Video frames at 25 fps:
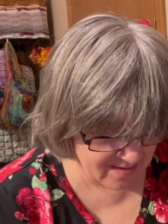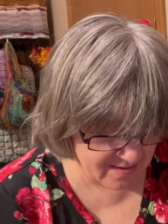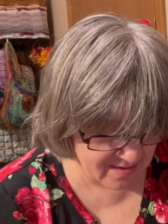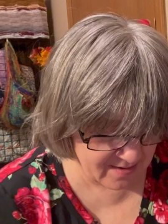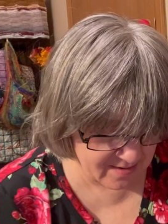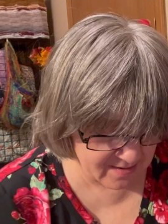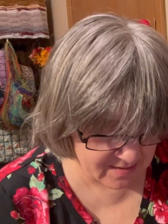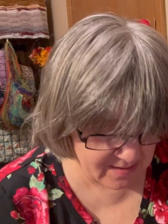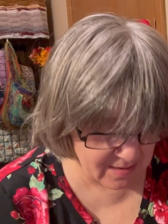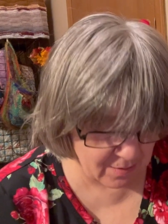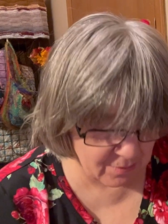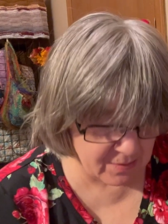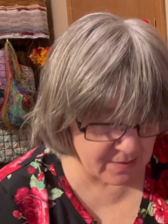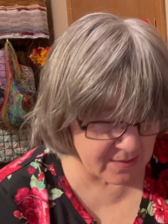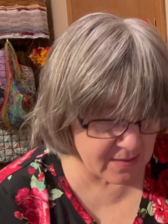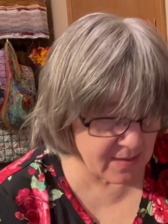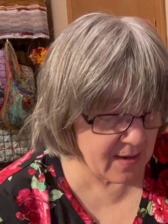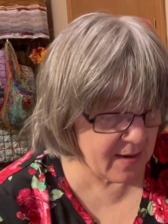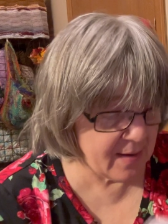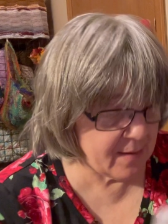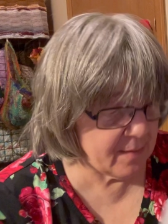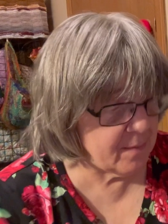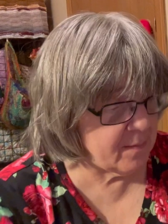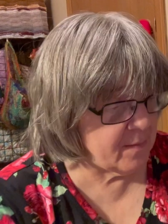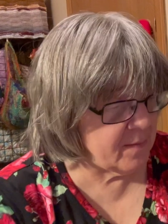So that was
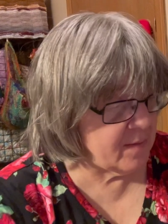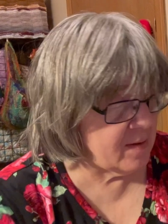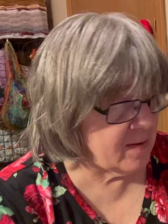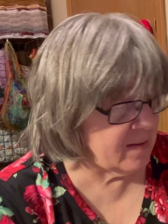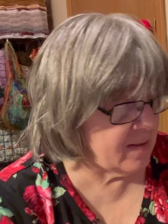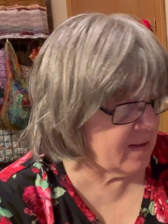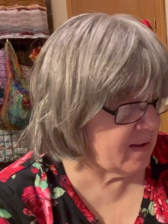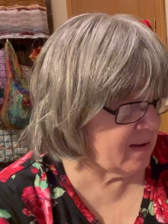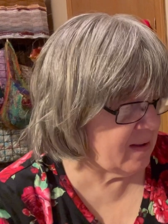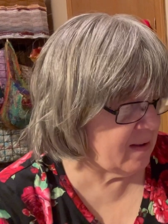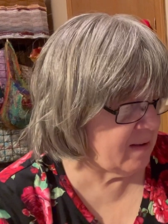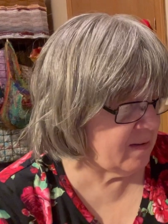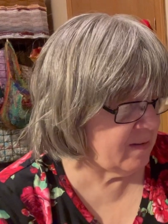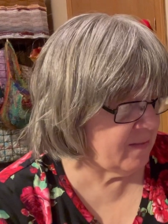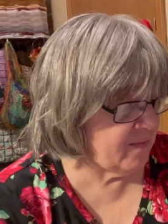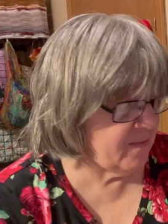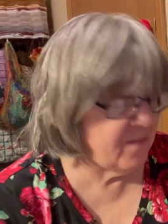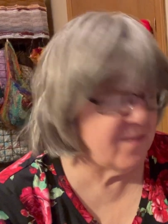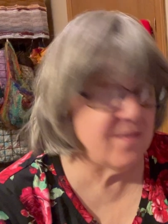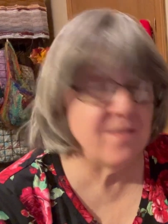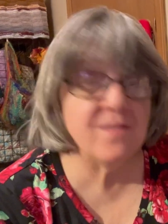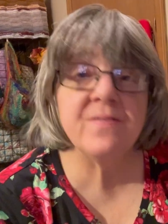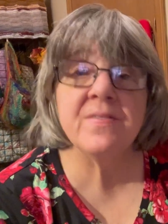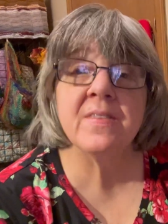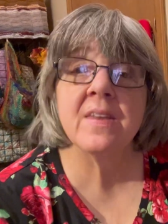that. And then
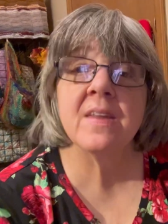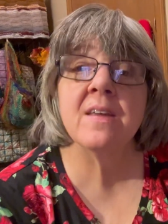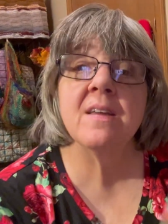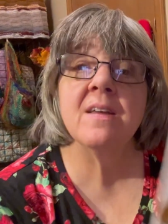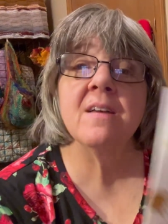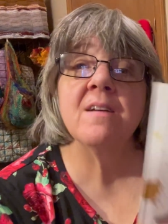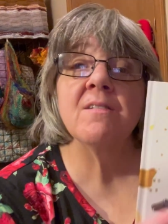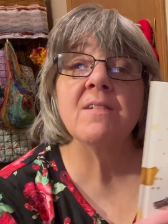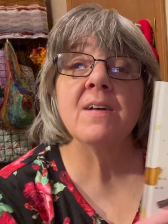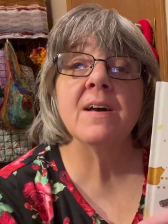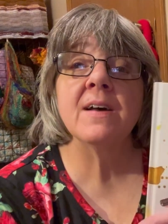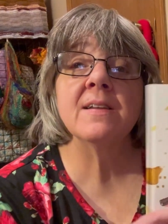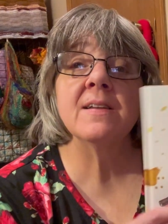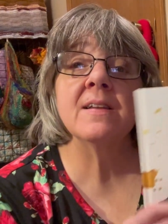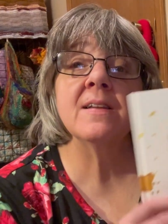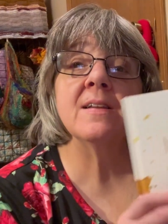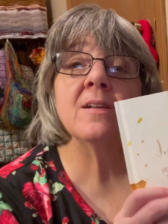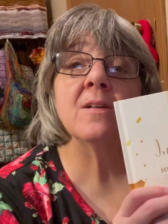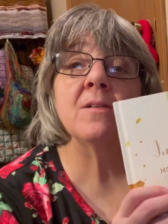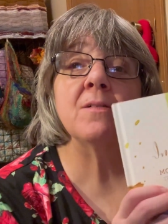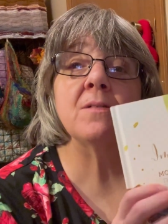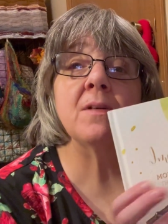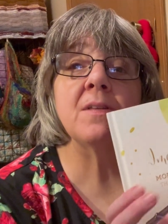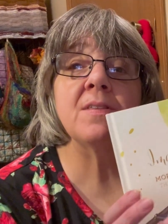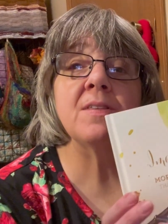I think the
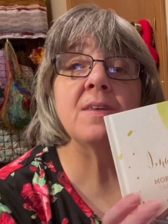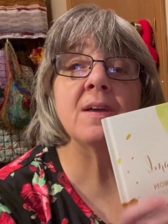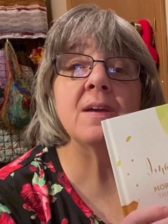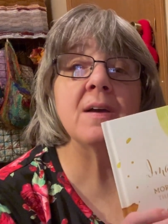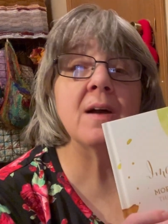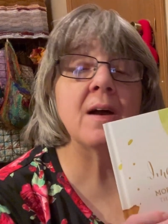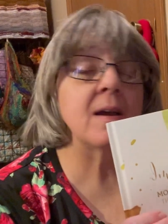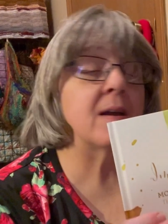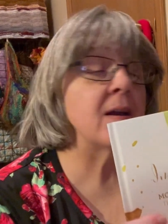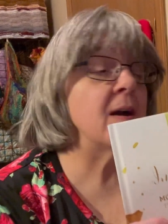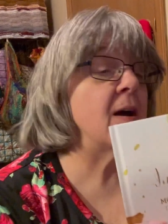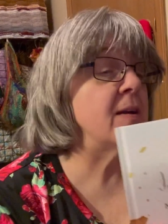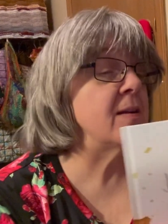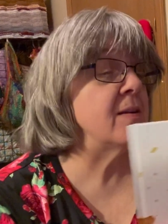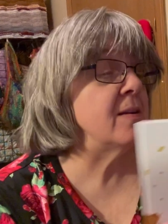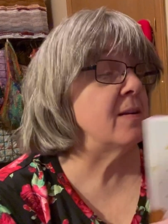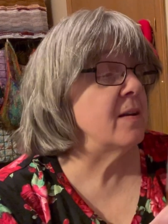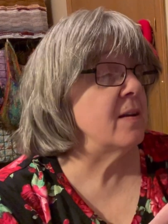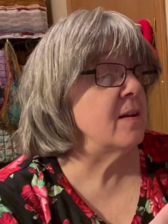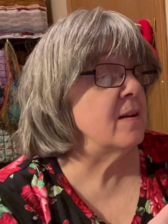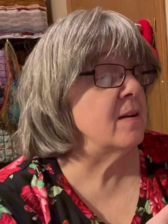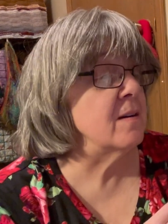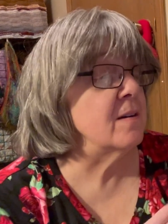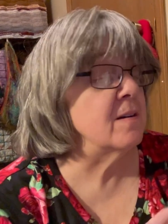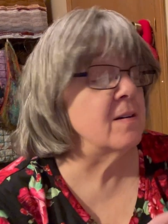only thing I got in
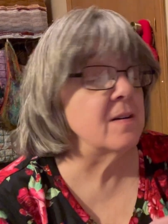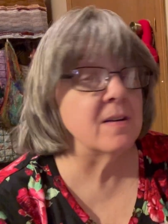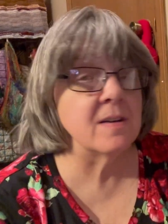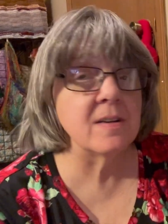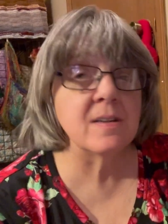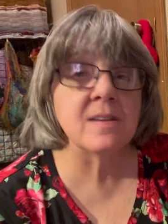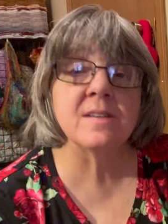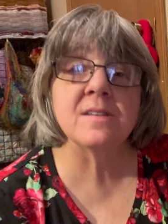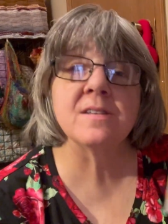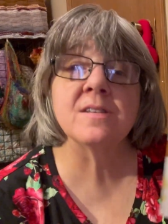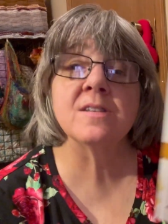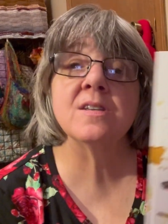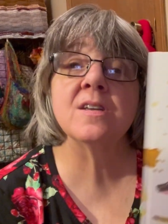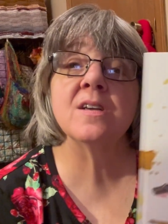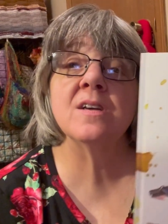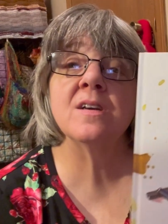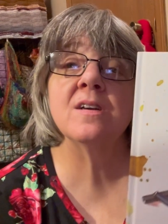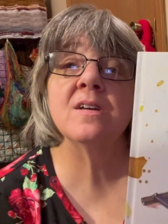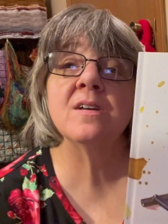here is